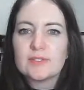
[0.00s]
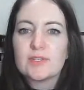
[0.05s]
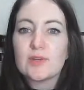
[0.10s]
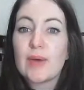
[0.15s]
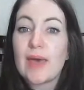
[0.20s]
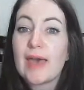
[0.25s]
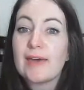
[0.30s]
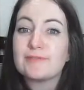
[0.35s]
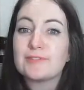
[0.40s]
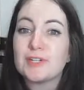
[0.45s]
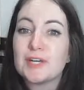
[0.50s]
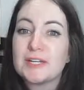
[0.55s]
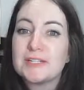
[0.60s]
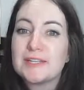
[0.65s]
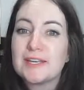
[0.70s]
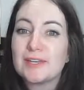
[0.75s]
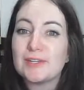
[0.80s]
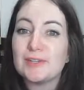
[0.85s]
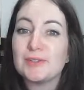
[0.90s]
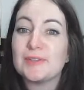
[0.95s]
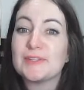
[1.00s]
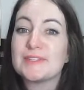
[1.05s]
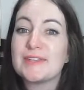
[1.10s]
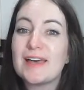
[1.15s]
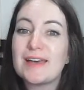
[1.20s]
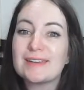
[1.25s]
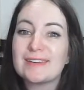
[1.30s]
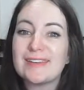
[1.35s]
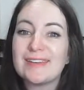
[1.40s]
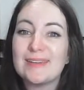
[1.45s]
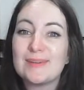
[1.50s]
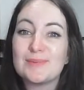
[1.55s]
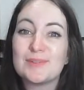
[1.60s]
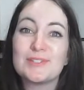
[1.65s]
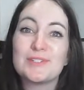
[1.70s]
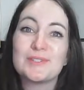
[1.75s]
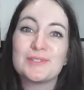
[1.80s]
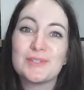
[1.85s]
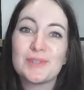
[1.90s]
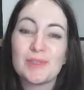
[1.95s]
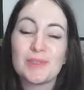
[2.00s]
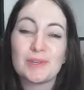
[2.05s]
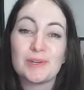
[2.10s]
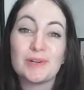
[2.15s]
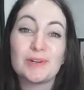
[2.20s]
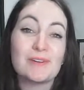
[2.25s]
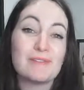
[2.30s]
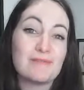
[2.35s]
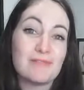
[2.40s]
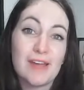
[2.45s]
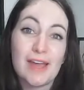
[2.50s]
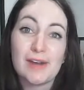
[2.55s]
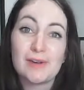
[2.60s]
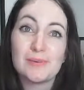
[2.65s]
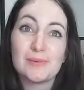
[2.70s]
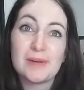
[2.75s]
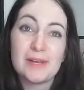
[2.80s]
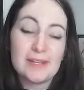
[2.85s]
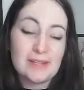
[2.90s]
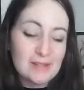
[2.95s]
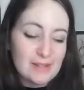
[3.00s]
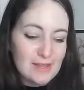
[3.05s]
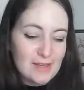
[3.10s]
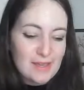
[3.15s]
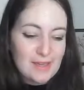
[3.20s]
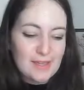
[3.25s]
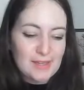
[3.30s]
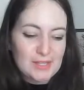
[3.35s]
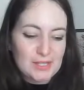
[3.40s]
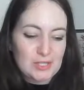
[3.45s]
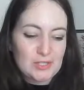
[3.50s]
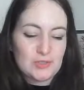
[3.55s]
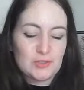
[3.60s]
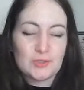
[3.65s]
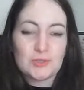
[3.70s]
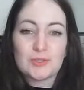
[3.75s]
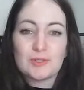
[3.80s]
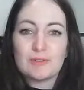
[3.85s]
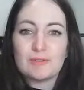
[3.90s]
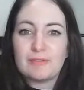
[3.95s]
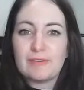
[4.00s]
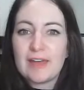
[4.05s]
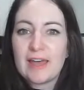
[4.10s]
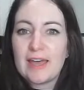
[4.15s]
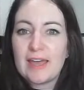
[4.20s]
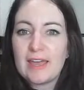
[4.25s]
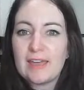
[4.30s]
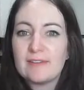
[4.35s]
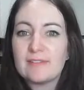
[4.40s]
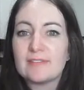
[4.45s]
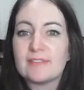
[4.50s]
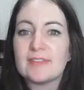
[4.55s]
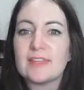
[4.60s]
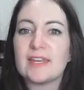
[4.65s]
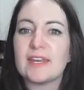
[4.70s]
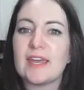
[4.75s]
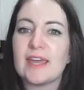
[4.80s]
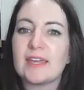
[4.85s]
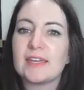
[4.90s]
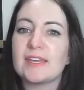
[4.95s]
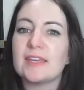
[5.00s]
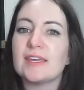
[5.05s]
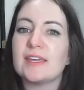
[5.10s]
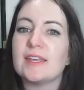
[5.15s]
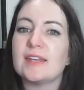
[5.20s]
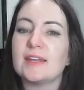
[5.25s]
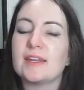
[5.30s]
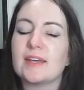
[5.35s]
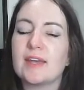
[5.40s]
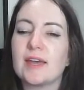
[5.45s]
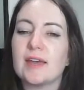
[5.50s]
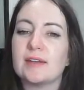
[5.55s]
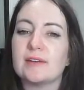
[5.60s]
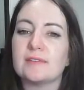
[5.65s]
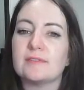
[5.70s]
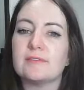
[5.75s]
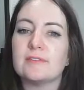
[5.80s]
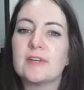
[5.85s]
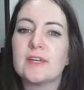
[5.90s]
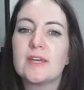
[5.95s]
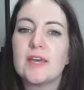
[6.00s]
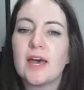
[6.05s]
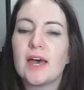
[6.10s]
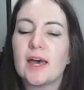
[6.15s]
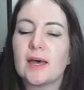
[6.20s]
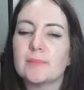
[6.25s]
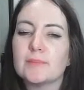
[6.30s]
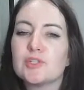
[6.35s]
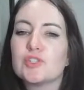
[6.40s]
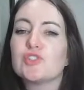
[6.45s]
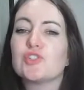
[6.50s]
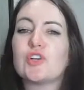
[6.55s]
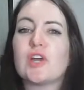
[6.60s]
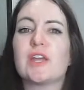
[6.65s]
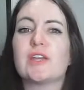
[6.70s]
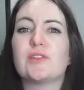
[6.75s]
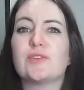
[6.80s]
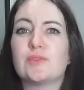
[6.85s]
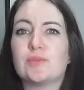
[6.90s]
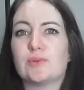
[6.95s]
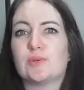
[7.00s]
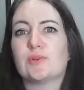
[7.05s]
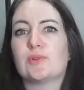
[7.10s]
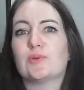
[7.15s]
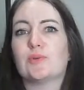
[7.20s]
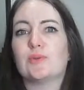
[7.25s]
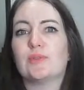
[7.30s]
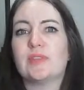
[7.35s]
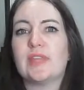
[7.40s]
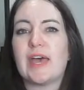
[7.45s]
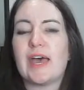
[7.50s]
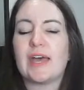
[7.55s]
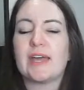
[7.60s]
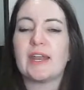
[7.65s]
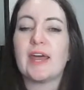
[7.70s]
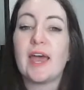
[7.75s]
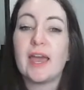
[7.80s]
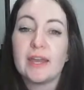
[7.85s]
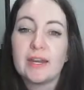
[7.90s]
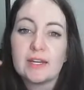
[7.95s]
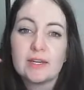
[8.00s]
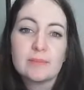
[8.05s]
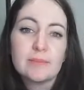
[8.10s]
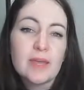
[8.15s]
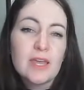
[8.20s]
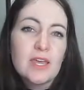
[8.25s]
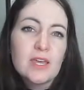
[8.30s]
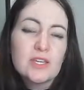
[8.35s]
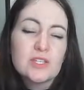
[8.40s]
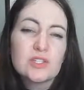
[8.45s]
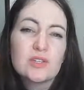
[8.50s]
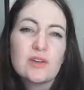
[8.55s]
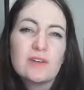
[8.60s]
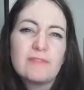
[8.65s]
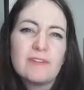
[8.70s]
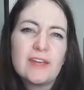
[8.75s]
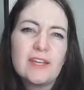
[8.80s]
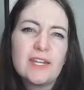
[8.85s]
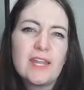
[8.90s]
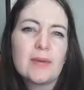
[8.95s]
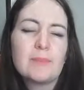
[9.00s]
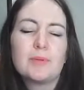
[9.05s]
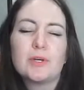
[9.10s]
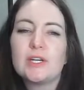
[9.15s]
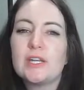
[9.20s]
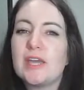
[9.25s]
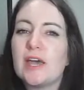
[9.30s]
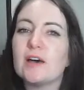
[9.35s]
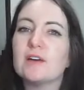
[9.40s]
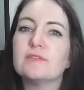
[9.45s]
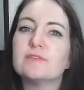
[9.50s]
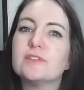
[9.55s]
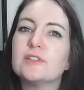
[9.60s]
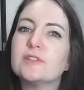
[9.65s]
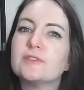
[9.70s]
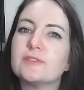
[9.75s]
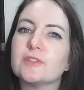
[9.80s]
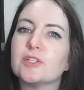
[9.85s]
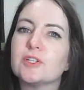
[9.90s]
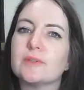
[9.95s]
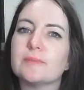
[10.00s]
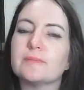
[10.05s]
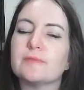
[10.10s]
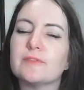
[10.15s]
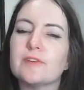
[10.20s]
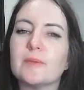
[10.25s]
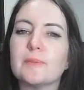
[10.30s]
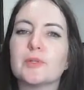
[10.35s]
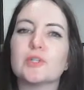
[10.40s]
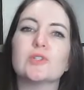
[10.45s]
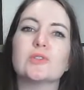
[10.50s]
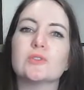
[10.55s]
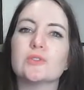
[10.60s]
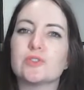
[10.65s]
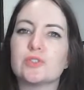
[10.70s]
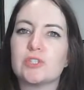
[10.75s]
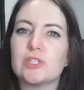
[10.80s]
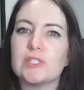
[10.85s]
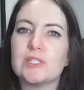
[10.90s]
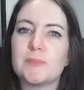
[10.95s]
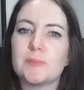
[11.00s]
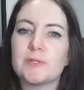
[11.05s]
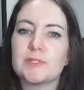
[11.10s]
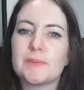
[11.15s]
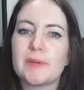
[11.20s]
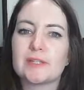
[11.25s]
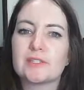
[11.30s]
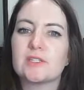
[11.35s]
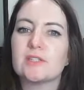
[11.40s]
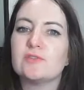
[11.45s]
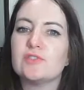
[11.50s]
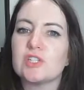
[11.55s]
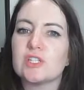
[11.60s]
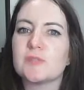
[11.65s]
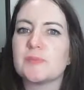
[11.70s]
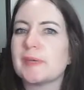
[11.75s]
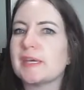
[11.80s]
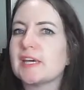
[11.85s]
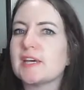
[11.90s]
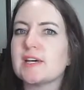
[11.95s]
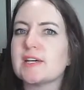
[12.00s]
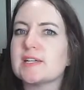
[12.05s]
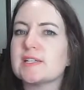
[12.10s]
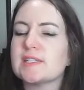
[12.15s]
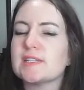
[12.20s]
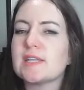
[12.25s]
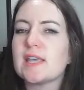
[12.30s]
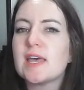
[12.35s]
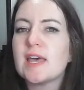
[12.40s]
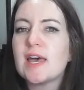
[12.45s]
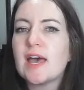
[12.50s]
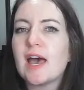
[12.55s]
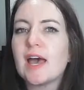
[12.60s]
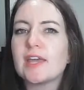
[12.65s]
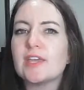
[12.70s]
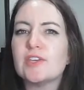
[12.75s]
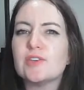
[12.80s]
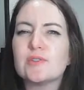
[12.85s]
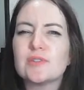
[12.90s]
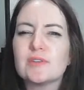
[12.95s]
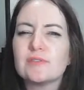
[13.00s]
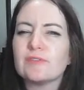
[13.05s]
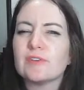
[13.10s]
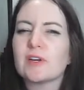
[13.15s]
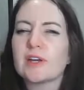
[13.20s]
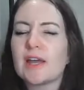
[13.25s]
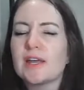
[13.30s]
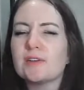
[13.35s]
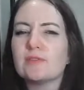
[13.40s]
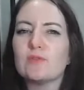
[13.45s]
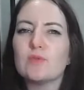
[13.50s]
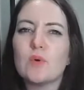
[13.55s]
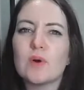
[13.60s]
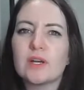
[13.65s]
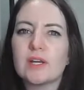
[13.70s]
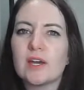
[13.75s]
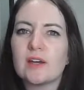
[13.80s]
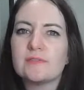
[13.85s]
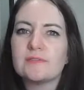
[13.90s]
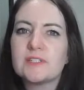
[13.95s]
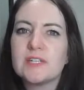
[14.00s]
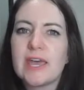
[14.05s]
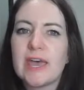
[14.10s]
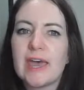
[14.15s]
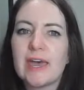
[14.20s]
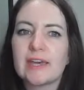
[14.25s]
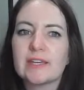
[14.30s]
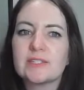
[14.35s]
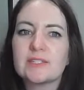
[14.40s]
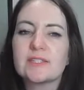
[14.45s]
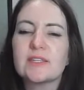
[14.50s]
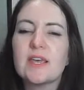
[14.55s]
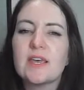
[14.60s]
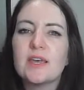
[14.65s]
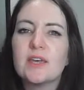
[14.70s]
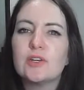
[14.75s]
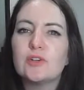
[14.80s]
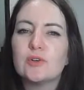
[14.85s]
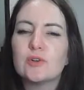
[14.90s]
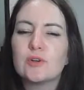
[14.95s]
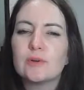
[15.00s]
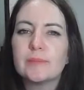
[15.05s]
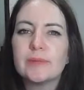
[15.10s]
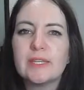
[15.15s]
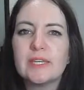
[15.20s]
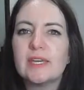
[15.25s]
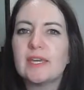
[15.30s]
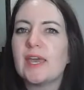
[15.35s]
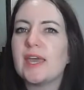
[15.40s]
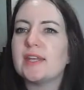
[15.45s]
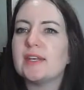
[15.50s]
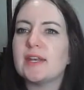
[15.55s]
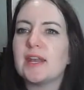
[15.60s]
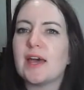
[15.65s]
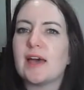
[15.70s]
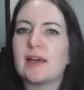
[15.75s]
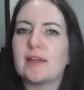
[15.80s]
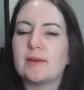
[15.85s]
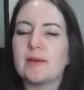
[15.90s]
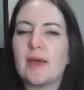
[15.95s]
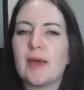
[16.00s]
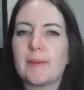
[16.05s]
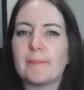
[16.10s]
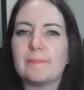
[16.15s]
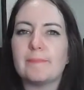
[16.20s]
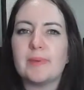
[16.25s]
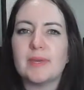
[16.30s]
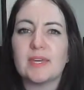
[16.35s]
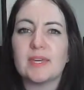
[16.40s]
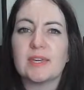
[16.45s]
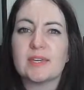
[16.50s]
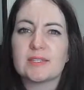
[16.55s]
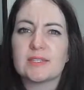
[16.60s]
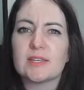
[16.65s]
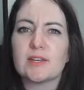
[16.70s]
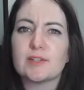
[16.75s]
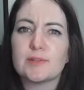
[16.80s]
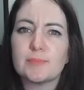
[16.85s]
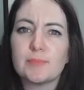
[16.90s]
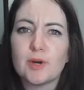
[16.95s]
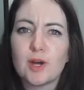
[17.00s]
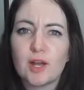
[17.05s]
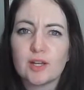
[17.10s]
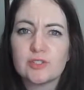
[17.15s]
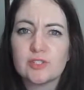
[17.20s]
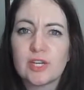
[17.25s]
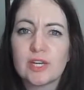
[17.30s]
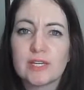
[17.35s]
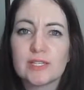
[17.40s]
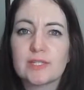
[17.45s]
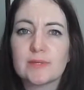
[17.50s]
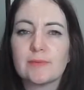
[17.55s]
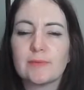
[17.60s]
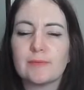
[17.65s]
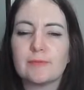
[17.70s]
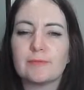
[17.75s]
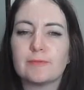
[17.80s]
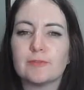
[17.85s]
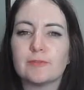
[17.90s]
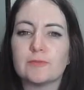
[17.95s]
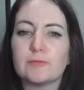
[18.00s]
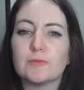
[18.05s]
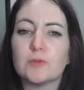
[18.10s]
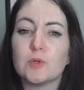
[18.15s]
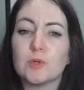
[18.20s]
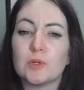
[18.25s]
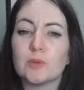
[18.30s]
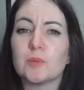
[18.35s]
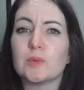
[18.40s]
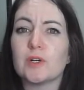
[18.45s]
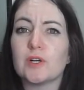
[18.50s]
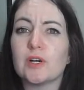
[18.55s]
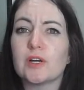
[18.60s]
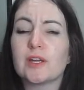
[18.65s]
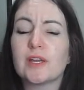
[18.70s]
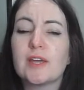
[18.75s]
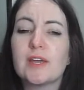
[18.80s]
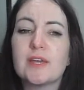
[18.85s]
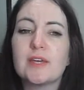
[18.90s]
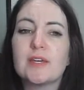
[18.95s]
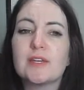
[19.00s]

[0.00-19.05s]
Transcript: So after I tell you this hotkey, which is the 3rd and final one, Ctrl+5, then I can kind of strike through that item. So I find that pretty helpful from a Google Sheets perspective, just because I use it for kind of one-off tasks normally and not big Excel projects for work.